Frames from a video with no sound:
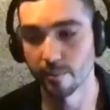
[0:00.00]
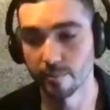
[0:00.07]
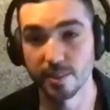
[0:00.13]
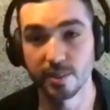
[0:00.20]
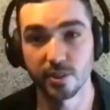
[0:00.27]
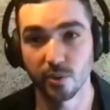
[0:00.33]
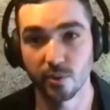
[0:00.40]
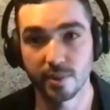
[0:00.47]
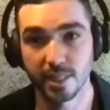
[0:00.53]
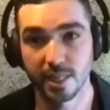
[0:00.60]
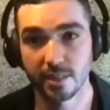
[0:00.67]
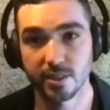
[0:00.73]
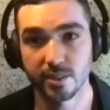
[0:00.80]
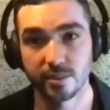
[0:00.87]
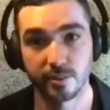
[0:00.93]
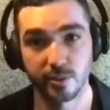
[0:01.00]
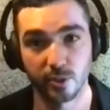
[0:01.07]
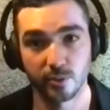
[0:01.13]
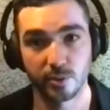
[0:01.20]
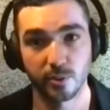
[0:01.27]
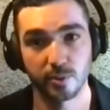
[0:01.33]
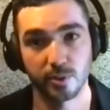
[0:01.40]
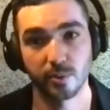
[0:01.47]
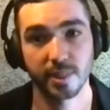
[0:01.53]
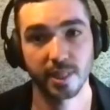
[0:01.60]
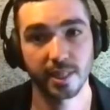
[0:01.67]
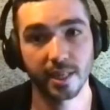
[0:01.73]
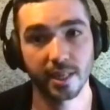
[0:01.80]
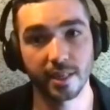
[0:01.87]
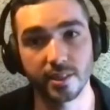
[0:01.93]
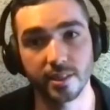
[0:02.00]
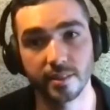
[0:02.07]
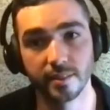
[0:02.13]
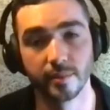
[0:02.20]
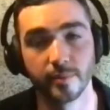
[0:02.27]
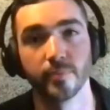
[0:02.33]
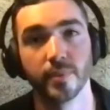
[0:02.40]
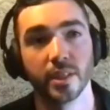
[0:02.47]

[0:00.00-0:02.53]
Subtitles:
this is your intention, that you're taking action.